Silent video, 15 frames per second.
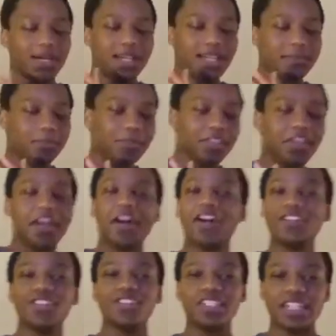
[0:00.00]
But
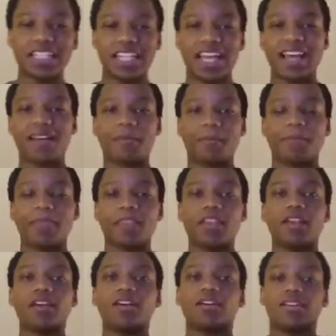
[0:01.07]
other than that,
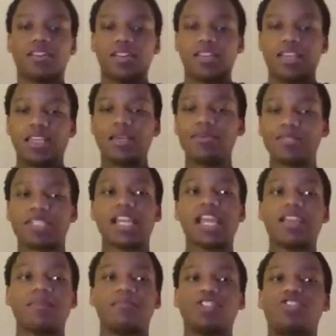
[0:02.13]
he was
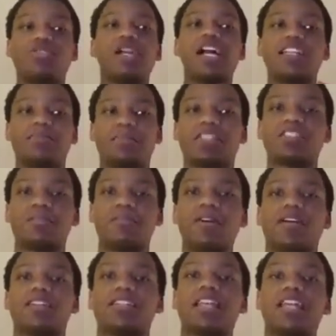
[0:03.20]
like, but you guys missed the
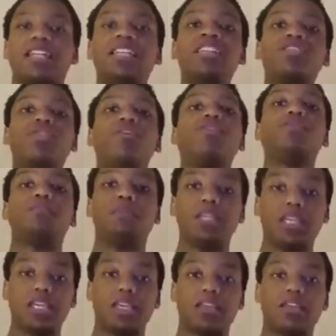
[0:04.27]
bus. And he told
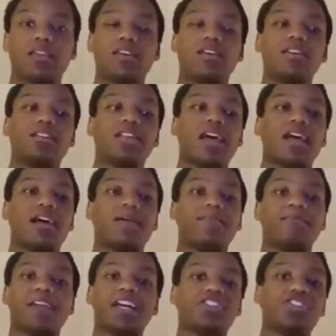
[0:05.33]
me
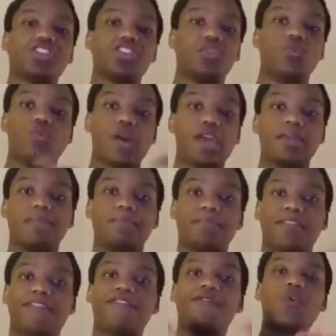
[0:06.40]
that I should have went
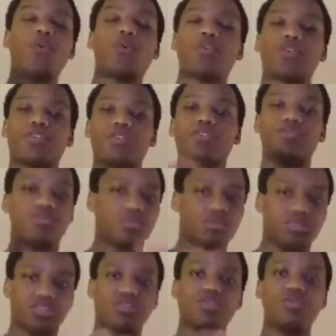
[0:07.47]
before, you know,
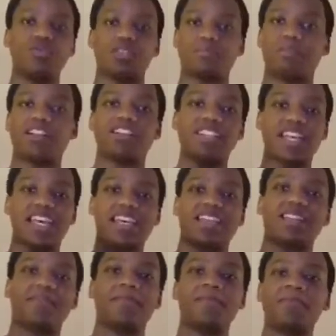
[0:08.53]
the school was about to
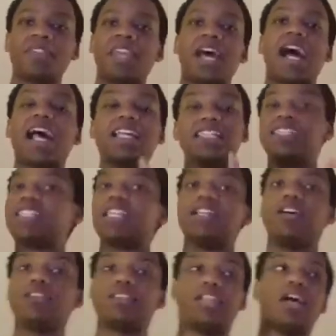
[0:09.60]
end. I didn't say
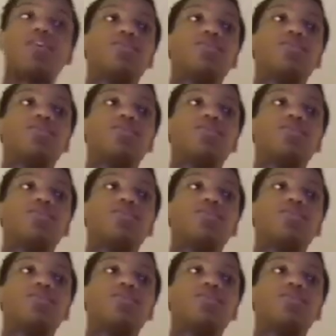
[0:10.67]
nothing.